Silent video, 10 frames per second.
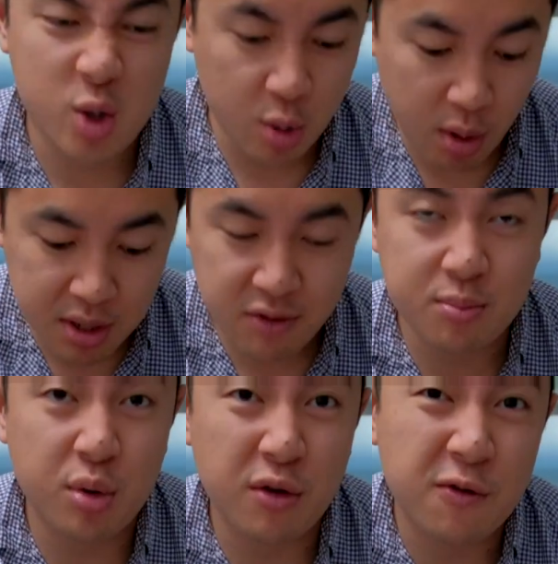So you could probably even
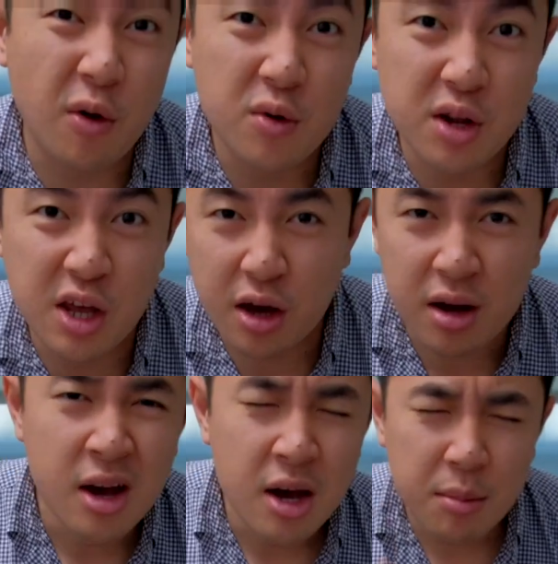put a phone here,
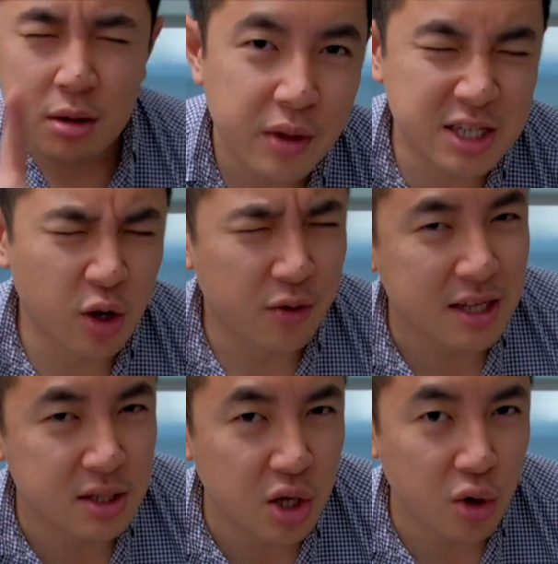but it's not
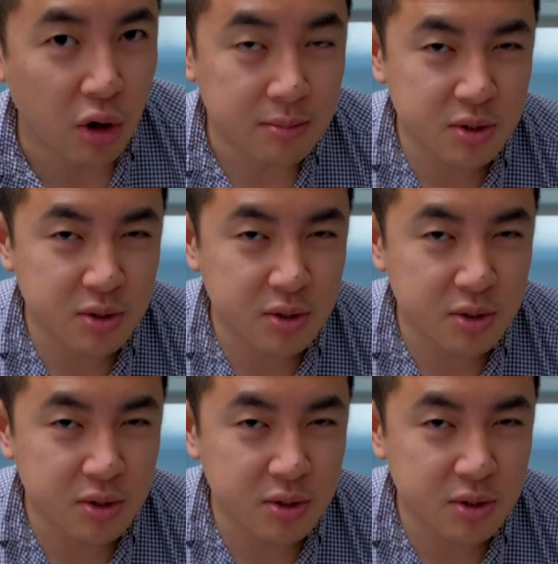that secure.